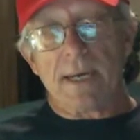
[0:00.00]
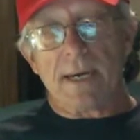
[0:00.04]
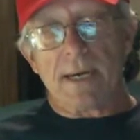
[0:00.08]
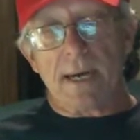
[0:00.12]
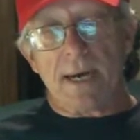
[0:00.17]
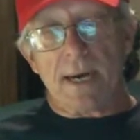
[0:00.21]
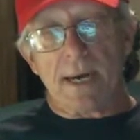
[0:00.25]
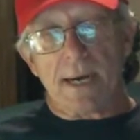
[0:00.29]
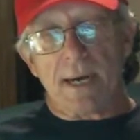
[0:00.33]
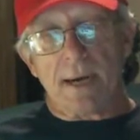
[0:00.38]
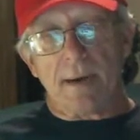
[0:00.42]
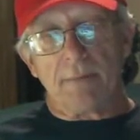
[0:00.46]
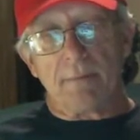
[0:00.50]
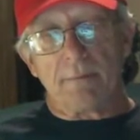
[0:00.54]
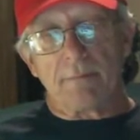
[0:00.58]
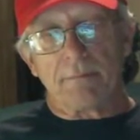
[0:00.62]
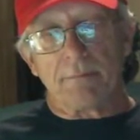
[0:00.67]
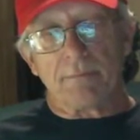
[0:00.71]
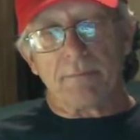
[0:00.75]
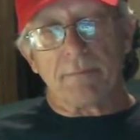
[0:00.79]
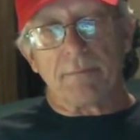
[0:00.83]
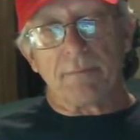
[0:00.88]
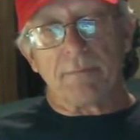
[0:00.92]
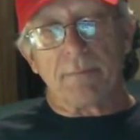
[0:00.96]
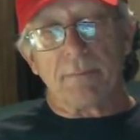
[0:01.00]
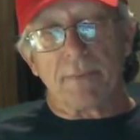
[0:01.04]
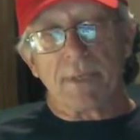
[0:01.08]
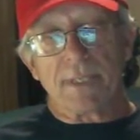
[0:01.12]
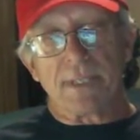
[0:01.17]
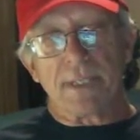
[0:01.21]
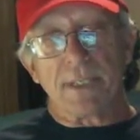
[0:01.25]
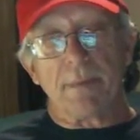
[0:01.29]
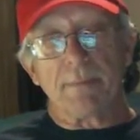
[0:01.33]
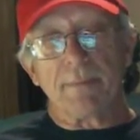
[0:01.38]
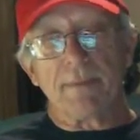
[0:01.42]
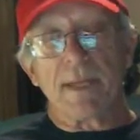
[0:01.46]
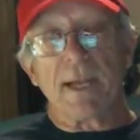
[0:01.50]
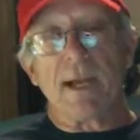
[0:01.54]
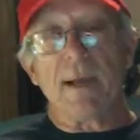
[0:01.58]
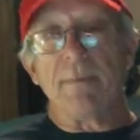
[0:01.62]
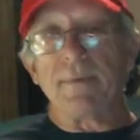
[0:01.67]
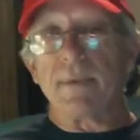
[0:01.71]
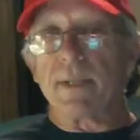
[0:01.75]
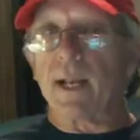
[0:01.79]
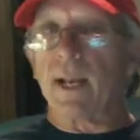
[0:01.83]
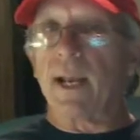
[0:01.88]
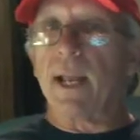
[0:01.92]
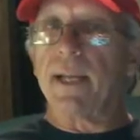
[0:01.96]
But
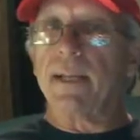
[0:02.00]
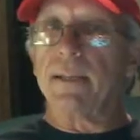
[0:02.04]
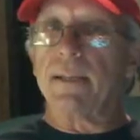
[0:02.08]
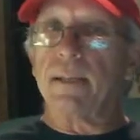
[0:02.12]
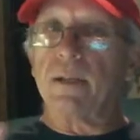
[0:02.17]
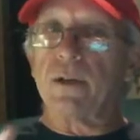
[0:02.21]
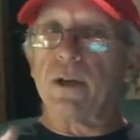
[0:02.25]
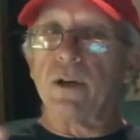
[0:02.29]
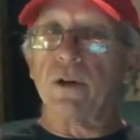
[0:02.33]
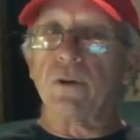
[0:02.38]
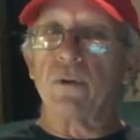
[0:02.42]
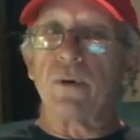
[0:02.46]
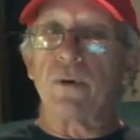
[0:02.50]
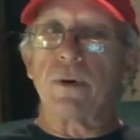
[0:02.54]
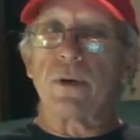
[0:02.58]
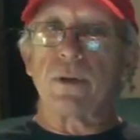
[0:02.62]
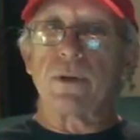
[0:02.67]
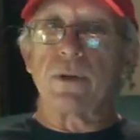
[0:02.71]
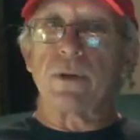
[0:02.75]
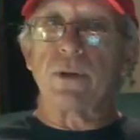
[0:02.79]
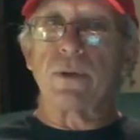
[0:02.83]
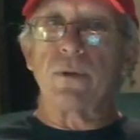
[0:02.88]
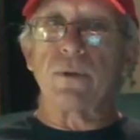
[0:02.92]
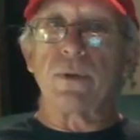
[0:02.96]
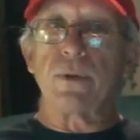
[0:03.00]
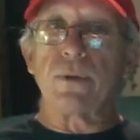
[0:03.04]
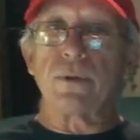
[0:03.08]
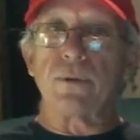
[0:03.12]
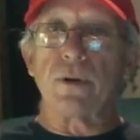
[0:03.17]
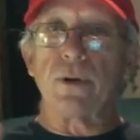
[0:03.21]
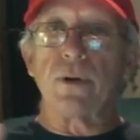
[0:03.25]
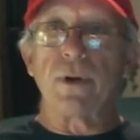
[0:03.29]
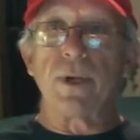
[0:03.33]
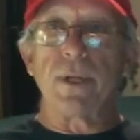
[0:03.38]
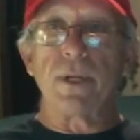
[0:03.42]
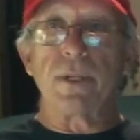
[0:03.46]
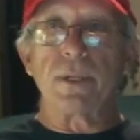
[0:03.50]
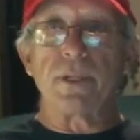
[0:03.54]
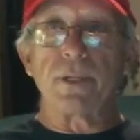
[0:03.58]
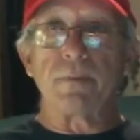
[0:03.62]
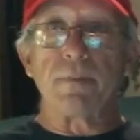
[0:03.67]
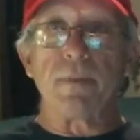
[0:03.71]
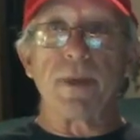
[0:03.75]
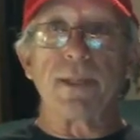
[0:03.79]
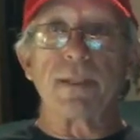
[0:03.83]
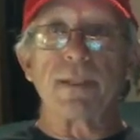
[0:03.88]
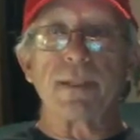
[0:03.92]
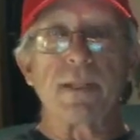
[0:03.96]
sometimes I like to go to a throat hit,
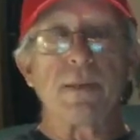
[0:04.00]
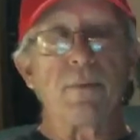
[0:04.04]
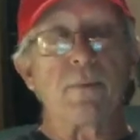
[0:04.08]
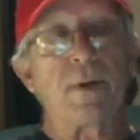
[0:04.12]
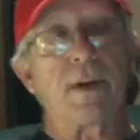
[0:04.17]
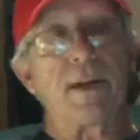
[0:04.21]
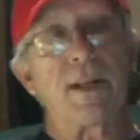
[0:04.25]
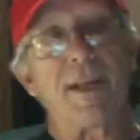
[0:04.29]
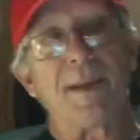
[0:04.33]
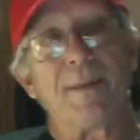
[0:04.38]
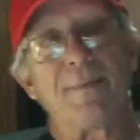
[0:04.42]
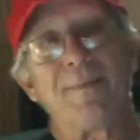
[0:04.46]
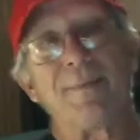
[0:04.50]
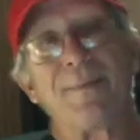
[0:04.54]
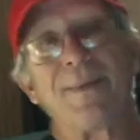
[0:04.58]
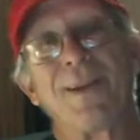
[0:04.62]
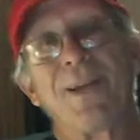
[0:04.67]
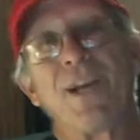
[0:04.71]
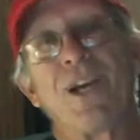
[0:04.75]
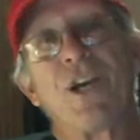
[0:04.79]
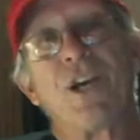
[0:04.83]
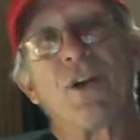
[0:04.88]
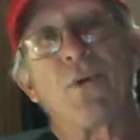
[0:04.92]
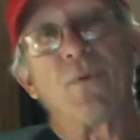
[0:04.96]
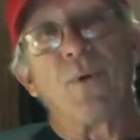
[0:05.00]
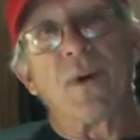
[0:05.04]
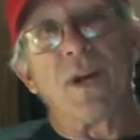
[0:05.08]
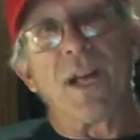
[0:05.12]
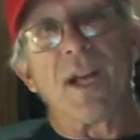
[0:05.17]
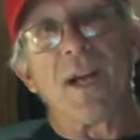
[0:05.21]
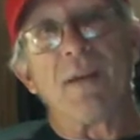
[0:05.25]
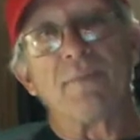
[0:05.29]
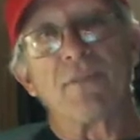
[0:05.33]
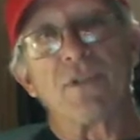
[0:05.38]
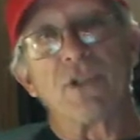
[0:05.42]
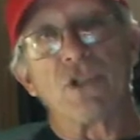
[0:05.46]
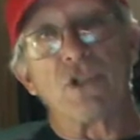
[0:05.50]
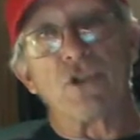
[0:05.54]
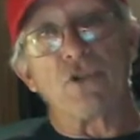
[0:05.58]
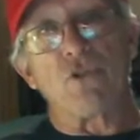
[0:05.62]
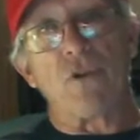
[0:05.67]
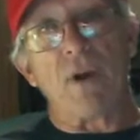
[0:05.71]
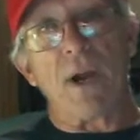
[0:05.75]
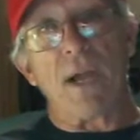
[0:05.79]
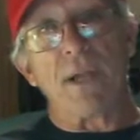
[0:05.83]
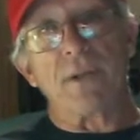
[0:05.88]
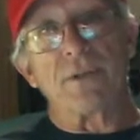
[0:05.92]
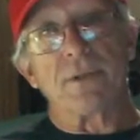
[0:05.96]
especially when I'm
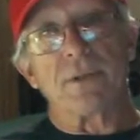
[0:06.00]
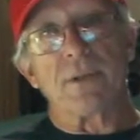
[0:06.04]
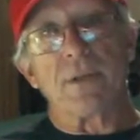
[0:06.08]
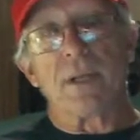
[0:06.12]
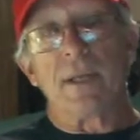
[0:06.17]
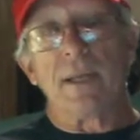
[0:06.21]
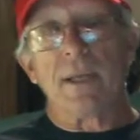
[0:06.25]
stressed.